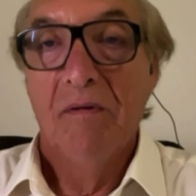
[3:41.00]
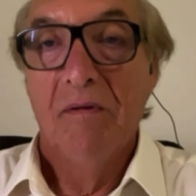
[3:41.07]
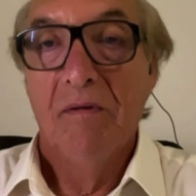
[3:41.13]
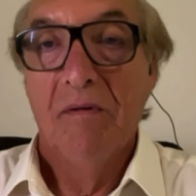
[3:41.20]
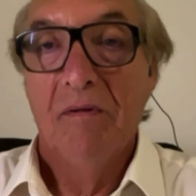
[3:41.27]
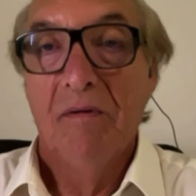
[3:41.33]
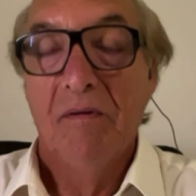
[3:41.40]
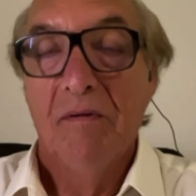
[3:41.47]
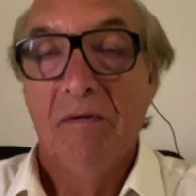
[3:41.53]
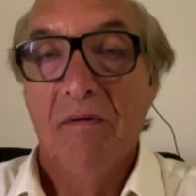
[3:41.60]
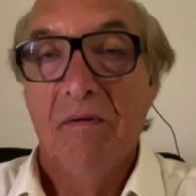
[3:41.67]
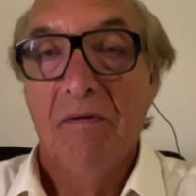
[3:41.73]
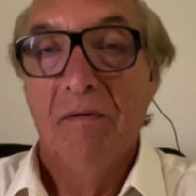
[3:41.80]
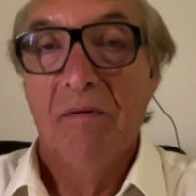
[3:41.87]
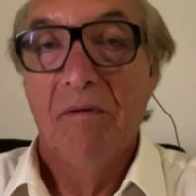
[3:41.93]

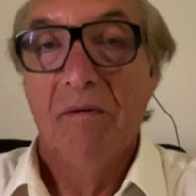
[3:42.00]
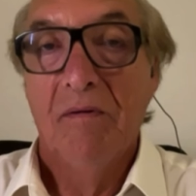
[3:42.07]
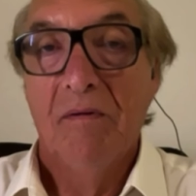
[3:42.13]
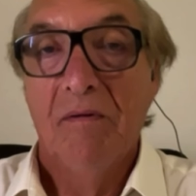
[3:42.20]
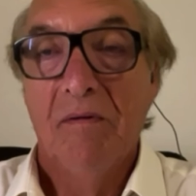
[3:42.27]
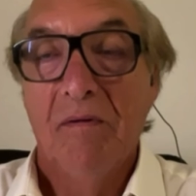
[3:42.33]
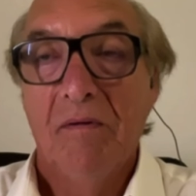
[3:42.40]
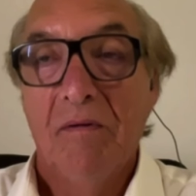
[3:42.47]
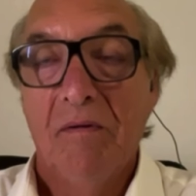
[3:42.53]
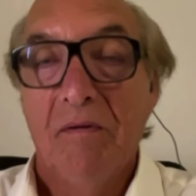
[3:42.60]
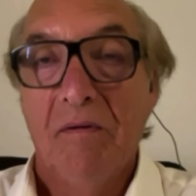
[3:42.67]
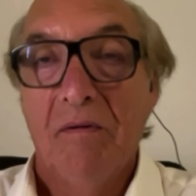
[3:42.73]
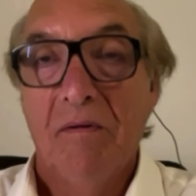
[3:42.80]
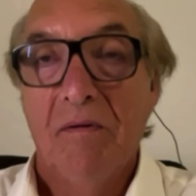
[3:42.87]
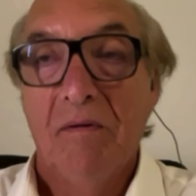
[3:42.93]

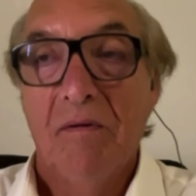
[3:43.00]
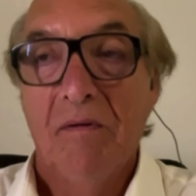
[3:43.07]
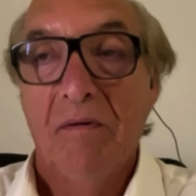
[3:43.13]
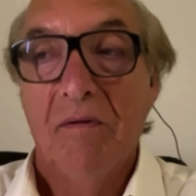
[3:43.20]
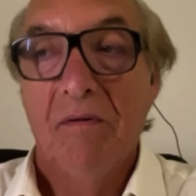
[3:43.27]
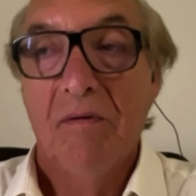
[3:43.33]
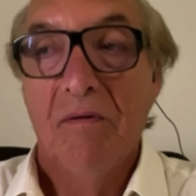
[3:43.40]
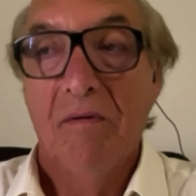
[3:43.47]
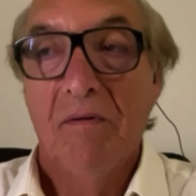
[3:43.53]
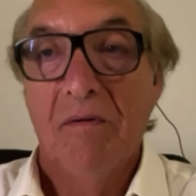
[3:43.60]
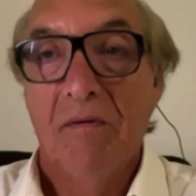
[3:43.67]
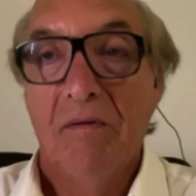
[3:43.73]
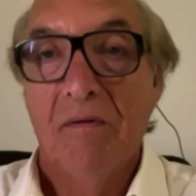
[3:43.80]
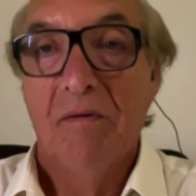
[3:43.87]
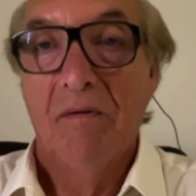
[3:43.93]

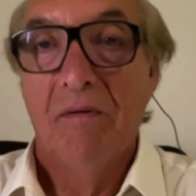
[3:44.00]
[no speech]